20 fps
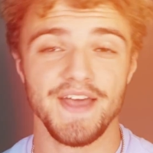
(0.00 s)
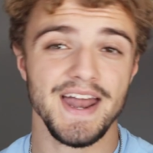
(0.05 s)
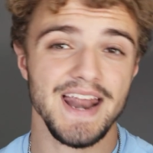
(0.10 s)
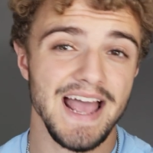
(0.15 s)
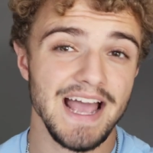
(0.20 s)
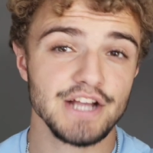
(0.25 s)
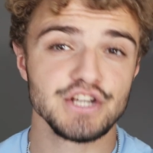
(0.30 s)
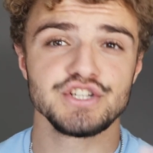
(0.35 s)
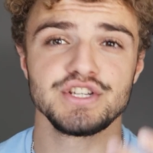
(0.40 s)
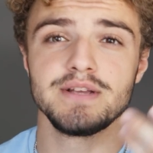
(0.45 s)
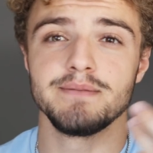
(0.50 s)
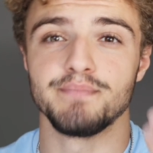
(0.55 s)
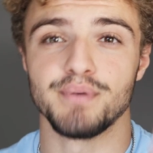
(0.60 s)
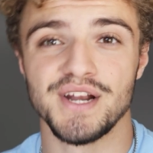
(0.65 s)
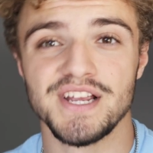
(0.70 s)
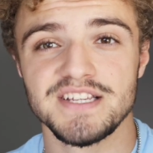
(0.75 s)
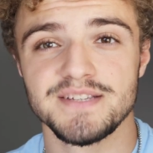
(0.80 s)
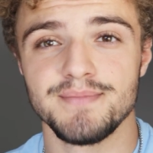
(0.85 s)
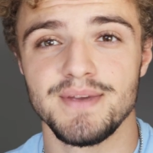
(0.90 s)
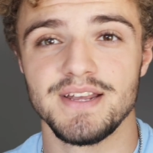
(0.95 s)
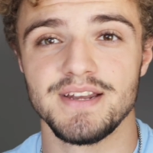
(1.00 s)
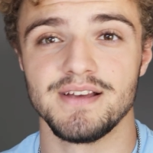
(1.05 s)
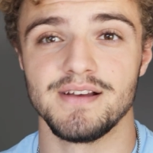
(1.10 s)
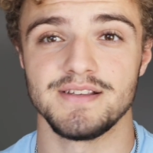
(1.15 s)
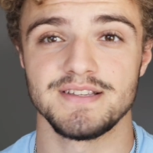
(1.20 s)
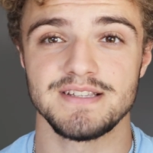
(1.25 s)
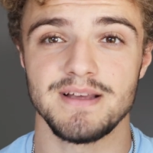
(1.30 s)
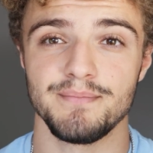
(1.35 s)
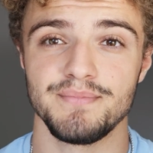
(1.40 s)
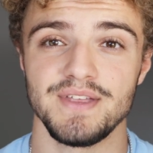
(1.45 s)
that actually brings me to
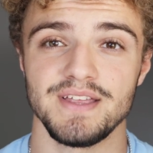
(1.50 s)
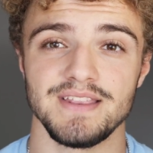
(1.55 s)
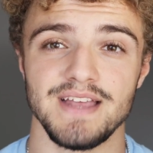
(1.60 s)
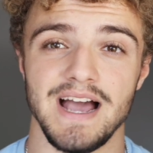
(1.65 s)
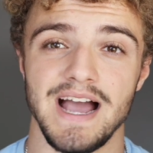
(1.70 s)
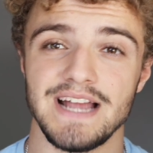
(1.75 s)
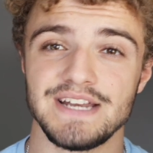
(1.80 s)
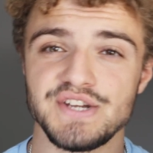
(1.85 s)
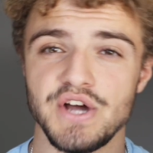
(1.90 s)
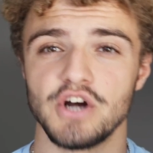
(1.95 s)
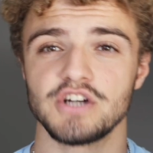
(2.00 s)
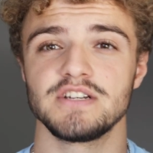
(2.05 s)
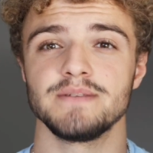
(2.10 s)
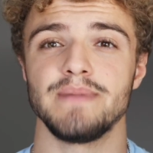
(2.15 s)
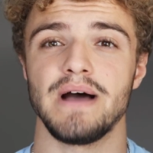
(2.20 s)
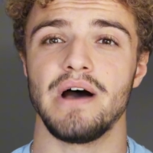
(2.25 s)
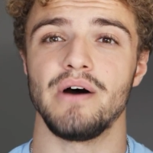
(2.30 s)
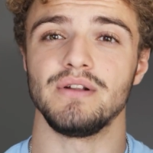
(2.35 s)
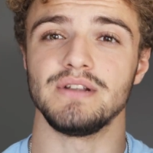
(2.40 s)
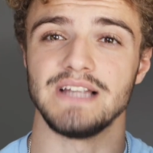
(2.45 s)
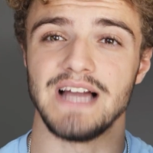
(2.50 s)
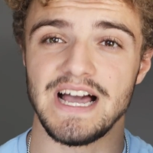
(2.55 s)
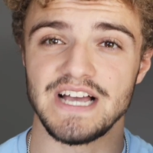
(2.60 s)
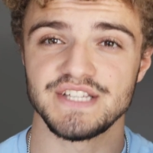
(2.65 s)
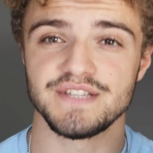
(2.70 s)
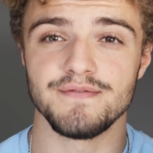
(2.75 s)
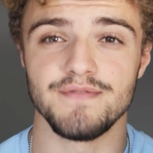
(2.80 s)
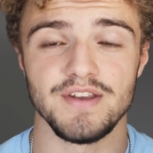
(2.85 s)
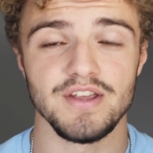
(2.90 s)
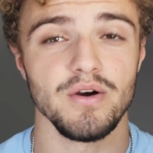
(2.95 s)
something that I talked about
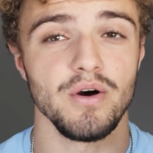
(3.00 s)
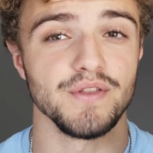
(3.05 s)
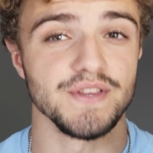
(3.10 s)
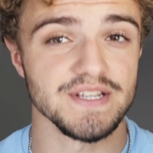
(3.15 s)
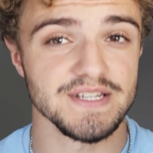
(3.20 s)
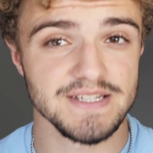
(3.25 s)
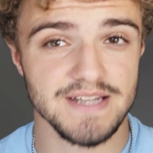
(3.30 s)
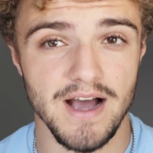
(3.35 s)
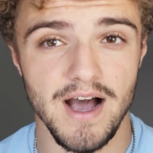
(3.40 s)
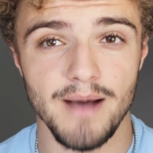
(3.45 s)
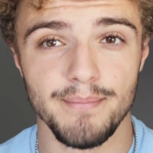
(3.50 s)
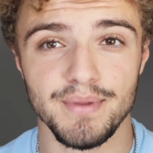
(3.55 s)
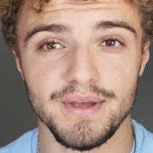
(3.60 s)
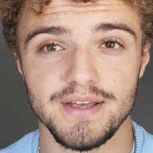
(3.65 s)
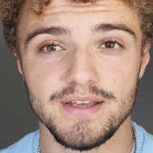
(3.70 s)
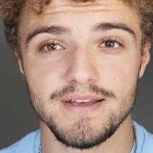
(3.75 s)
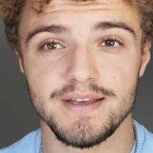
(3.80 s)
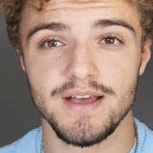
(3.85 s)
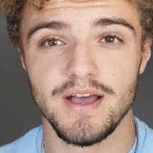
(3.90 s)
last video on this topic,